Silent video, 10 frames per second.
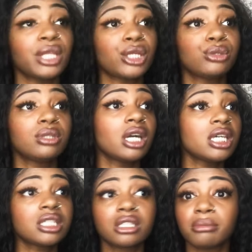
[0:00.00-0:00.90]
like you
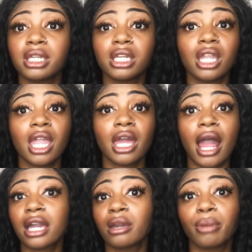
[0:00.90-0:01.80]
nudged me. And
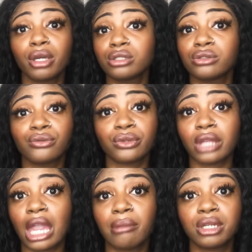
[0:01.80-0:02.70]
I could punch you for
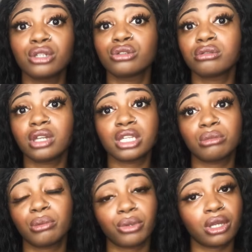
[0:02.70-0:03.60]
that because you nudged
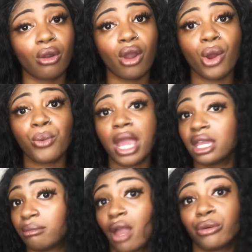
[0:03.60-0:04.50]
me pretty hard right
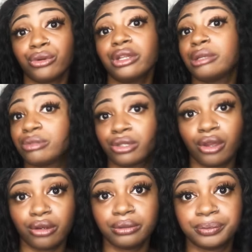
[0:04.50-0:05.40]
in my ribs,
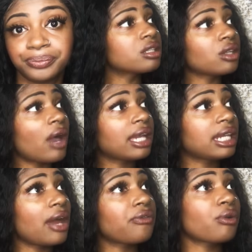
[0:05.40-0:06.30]
sir. So I get
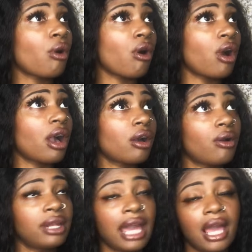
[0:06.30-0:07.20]
out of the car, I go
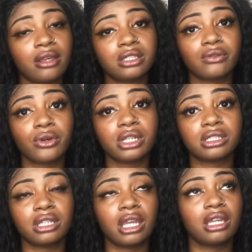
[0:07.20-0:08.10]
in the house. Of course,
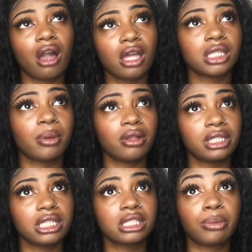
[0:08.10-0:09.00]
yeah, he called the
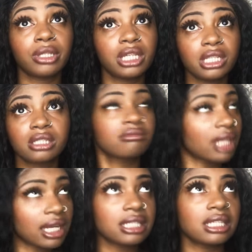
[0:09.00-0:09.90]
police. The police,
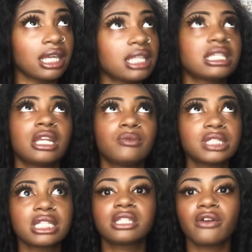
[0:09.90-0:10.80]
like I said it
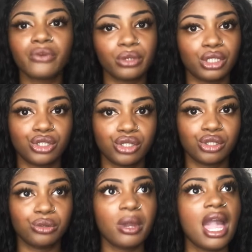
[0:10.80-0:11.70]
was a civil
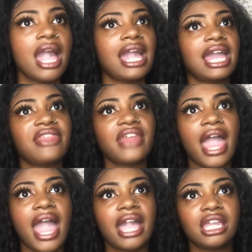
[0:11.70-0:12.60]
issue and
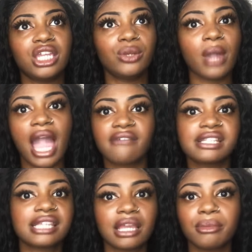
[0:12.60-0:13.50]
that he would have to
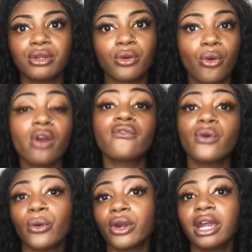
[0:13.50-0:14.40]
take me to court
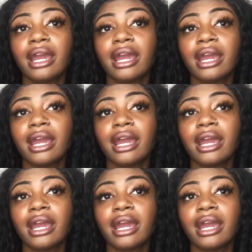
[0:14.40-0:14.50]
for it.